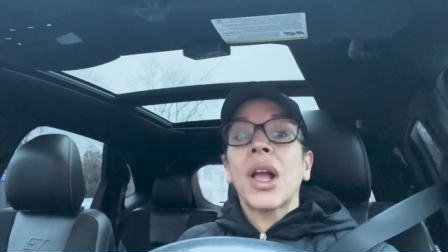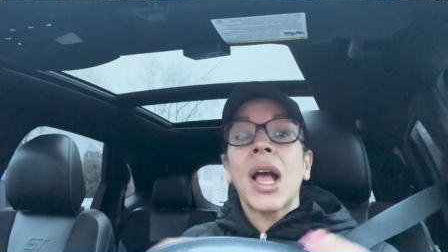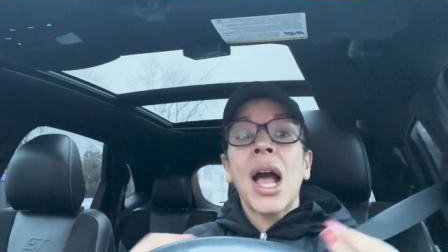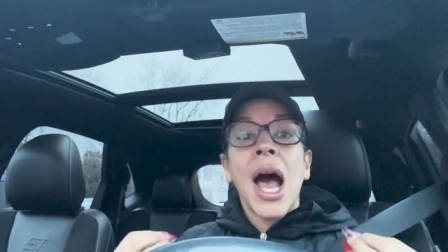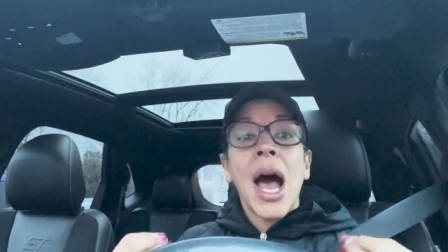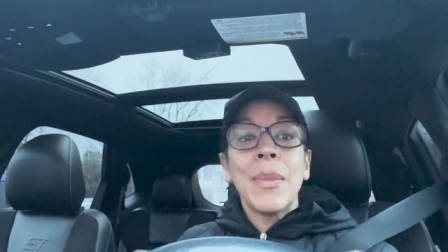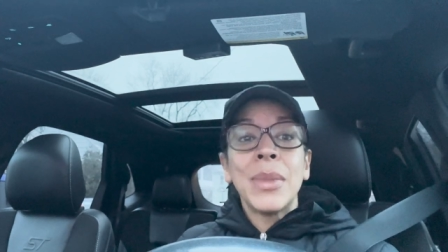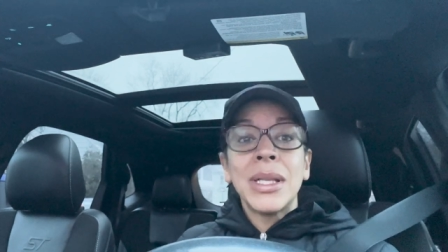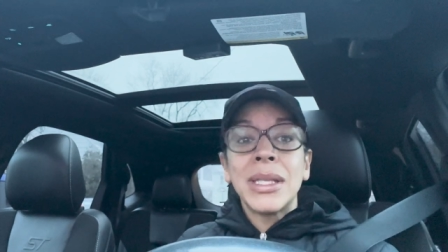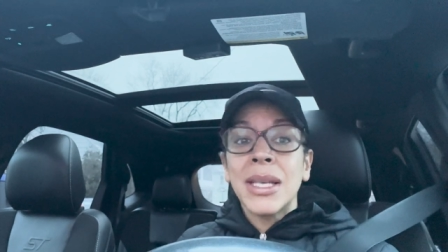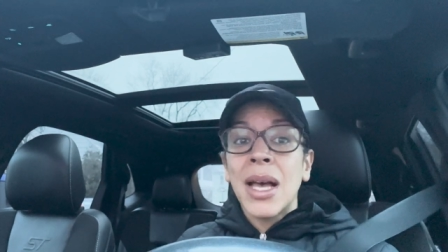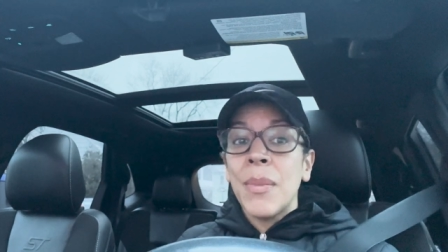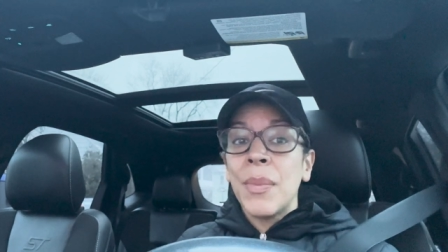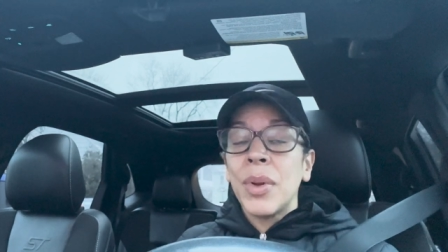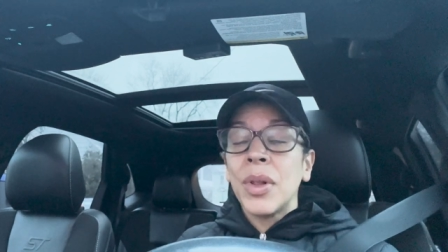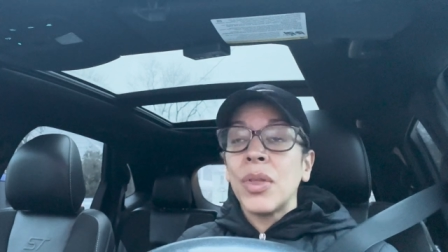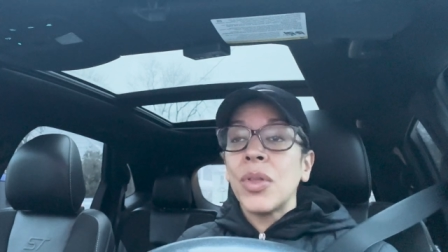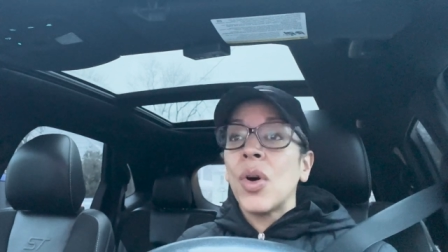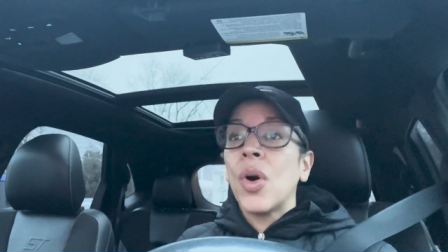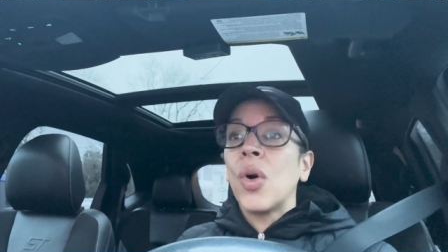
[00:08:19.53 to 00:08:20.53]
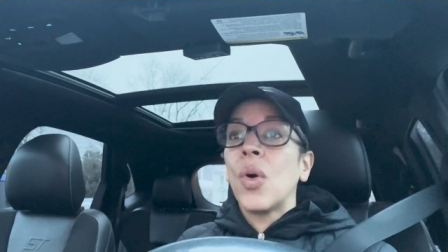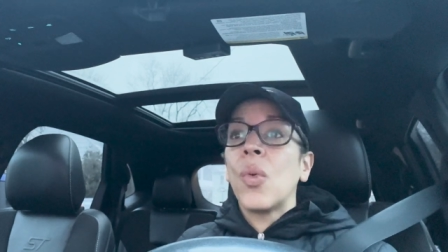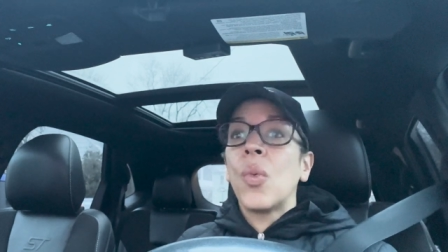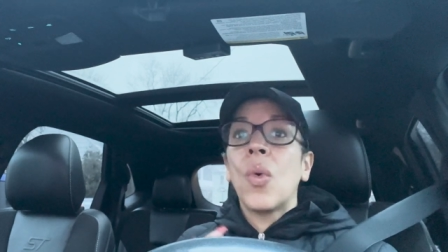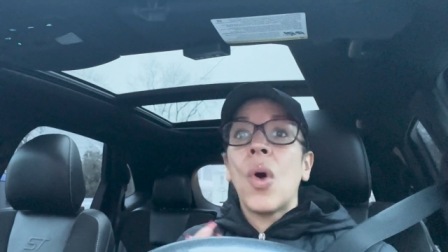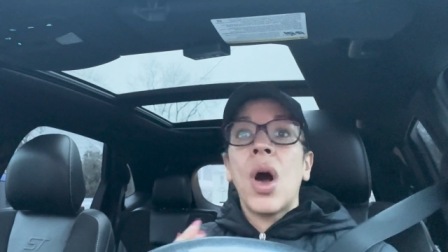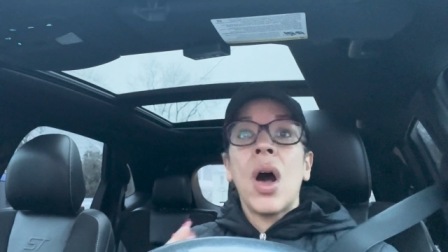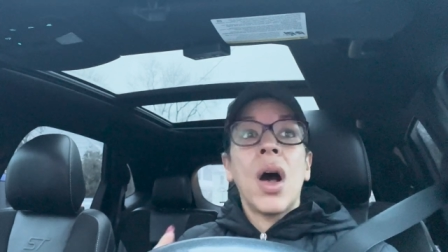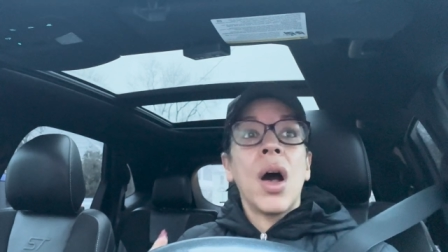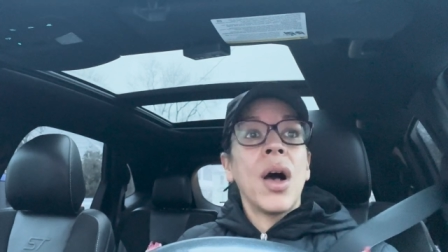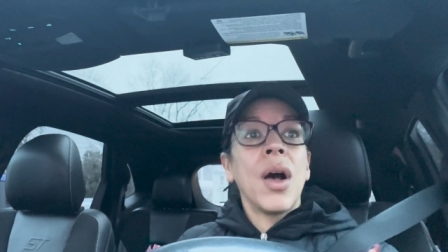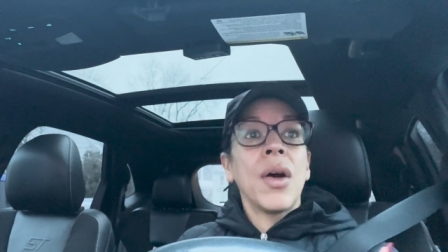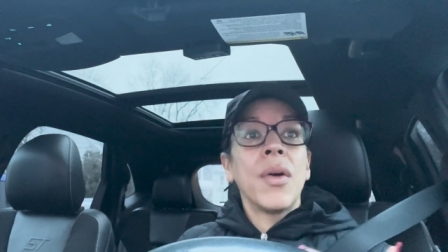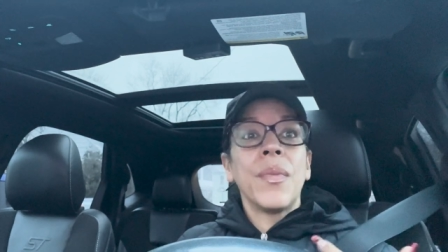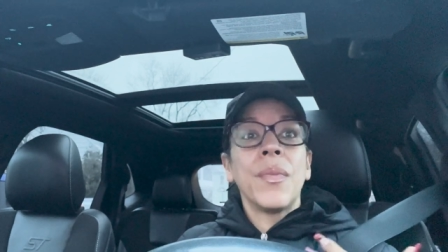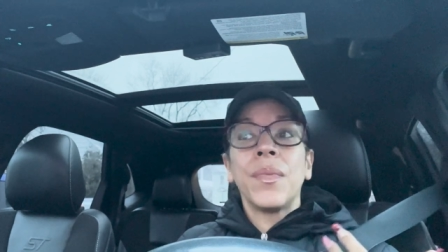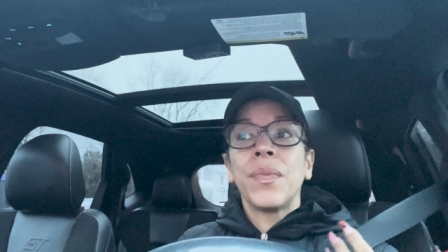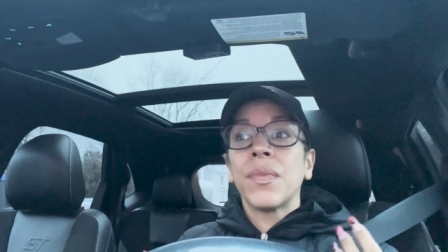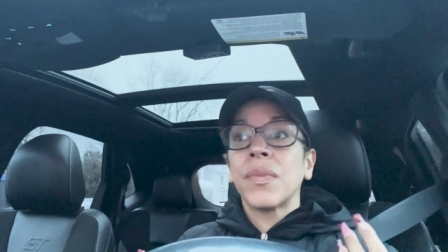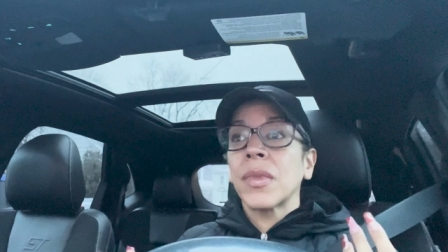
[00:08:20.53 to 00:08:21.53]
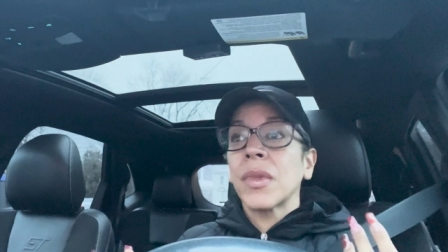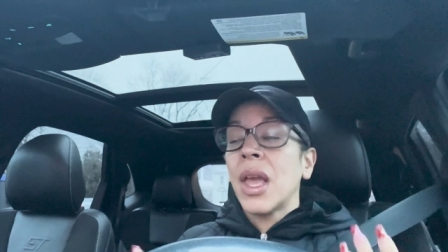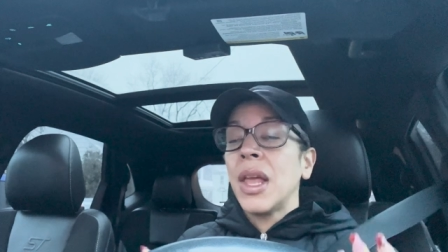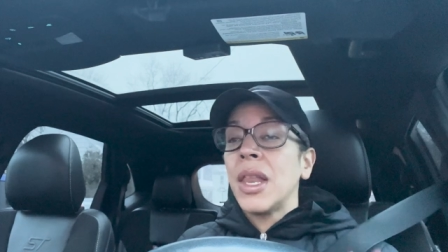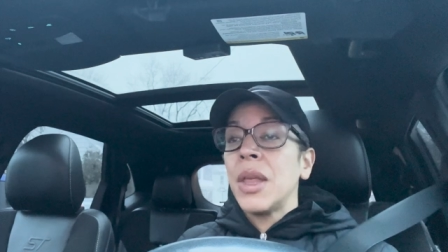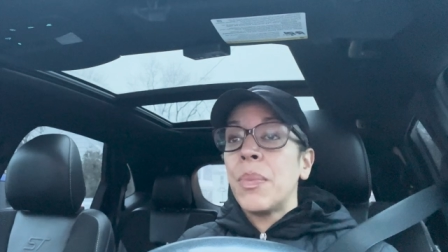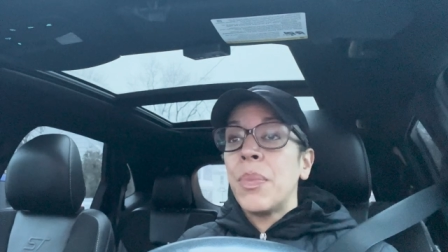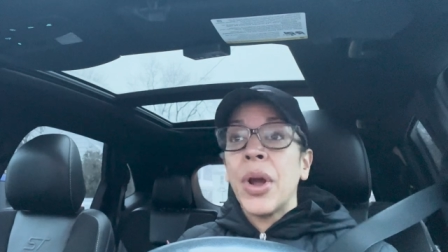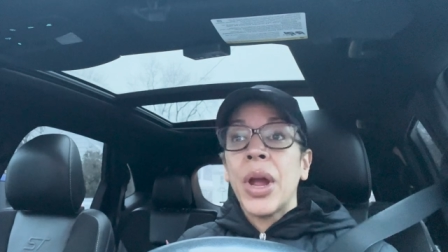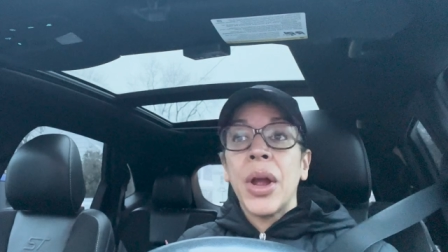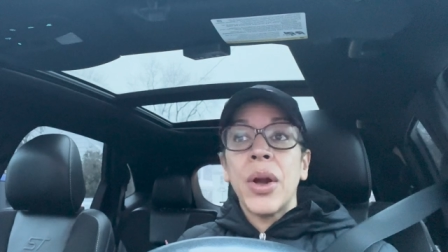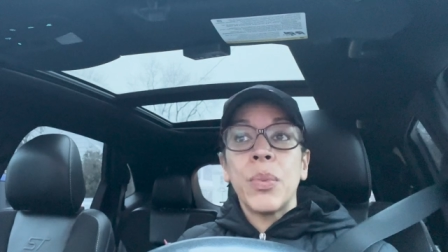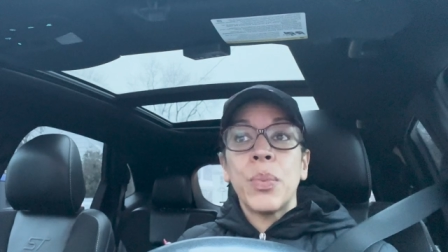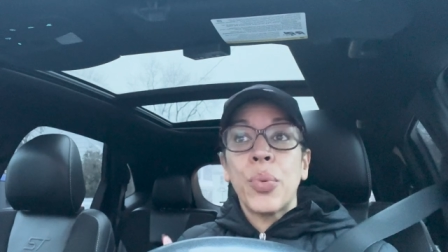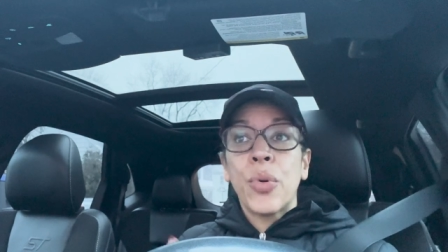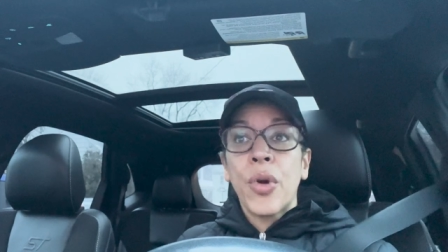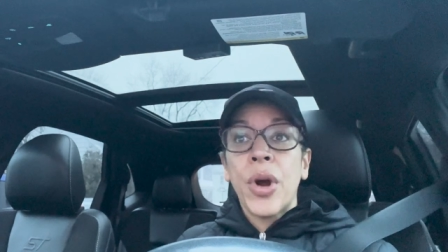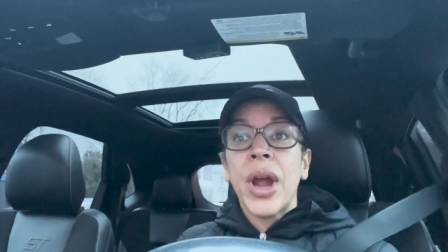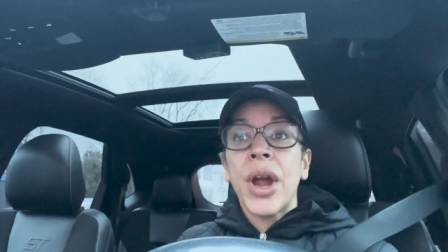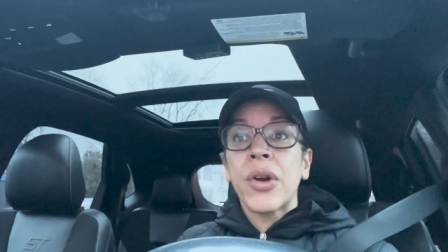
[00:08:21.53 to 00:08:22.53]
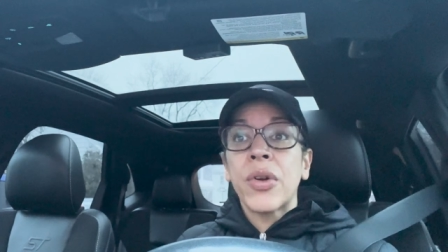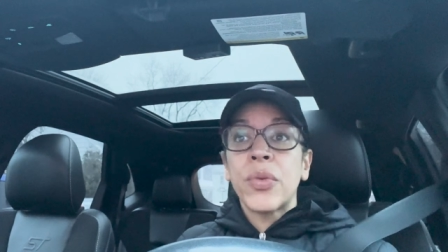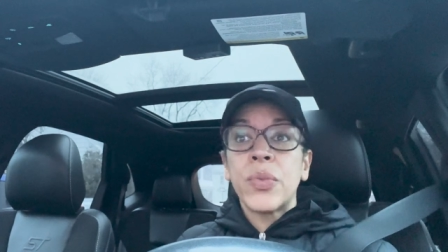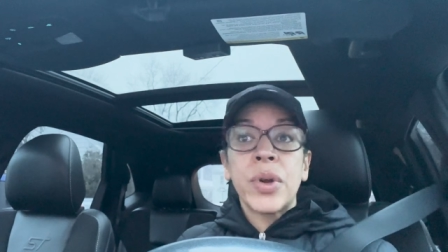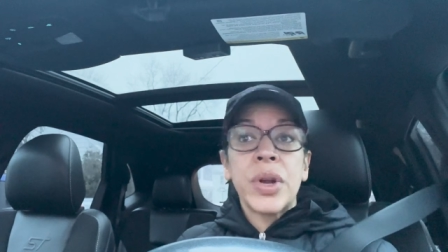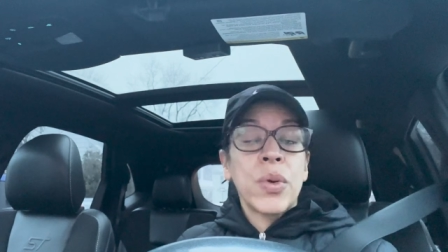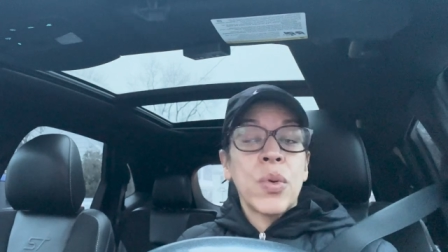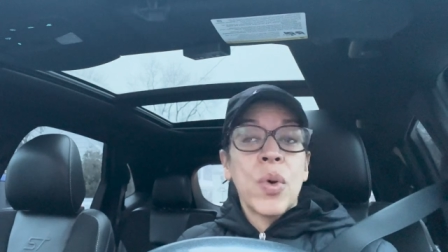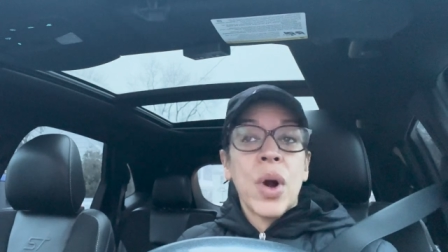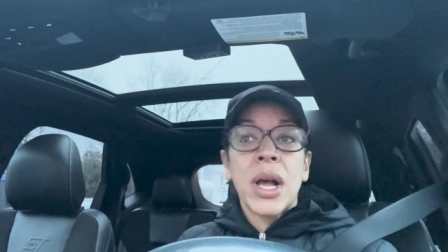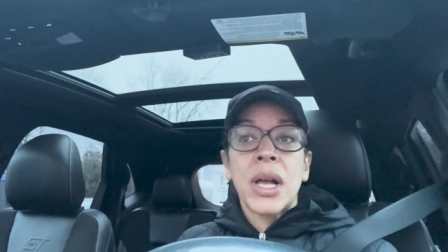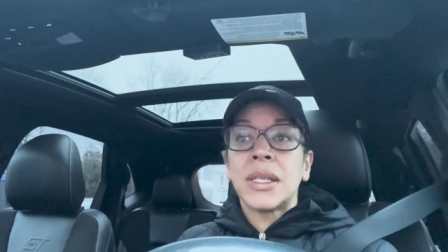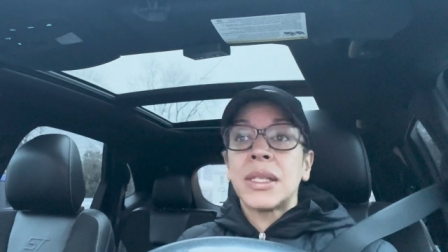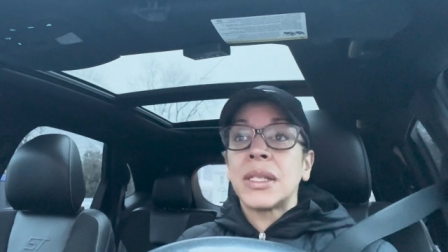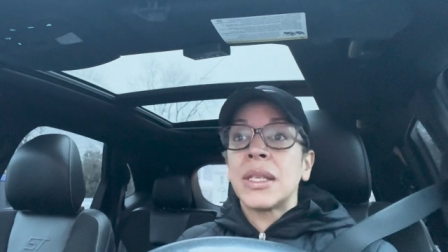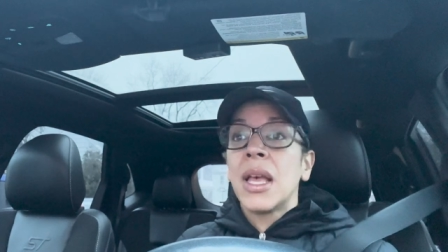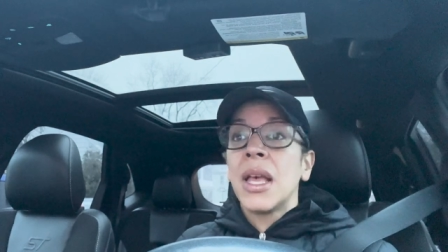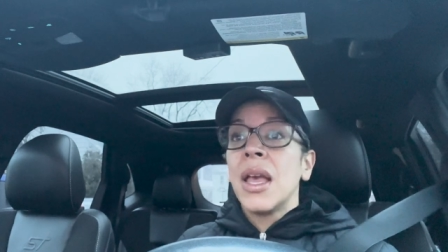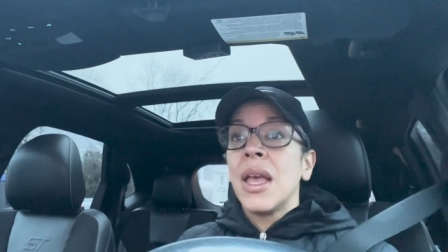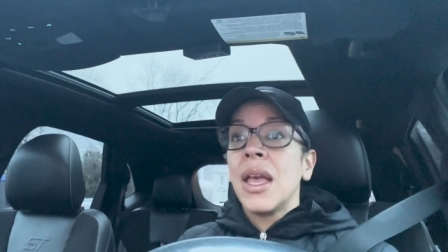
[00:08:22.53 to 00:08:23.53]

Comment down below um, any pr prayer requests,